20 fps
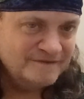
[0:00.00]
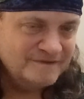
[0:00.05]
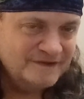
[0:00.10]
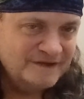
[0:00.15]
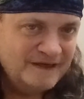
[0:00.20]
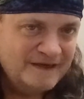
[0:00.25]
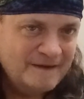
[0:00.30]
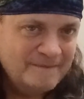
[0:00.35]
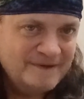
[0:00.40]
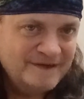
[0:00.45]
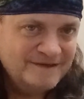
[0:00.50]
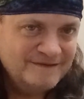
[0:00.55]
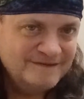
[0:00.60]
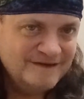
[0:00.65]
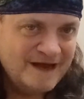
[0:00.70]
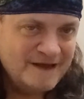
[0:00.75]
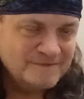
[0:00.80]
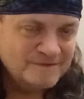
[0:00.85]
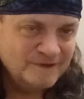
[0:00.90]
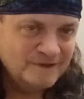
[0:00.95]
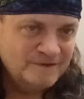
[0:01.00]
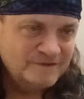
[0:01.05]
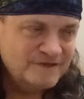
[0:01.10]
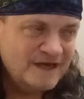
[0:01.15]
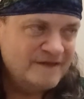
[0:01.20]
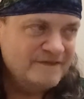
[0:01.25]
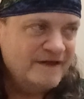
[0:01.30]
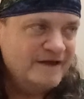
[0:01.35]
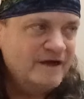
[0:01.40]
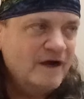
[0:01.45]
I mean, absolutes I
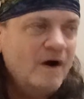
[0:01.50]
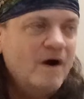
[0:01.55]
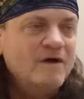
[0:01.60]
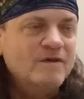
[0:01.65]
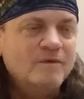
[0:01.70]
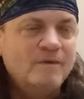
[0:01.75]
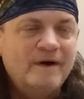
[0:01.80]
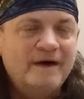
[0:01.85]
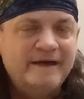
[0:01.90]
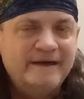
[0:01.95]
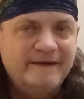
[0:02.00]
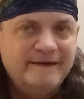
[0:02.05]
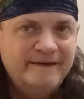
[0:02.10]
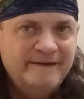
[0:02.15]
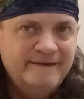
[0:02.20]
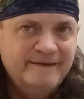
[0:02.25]
think all the way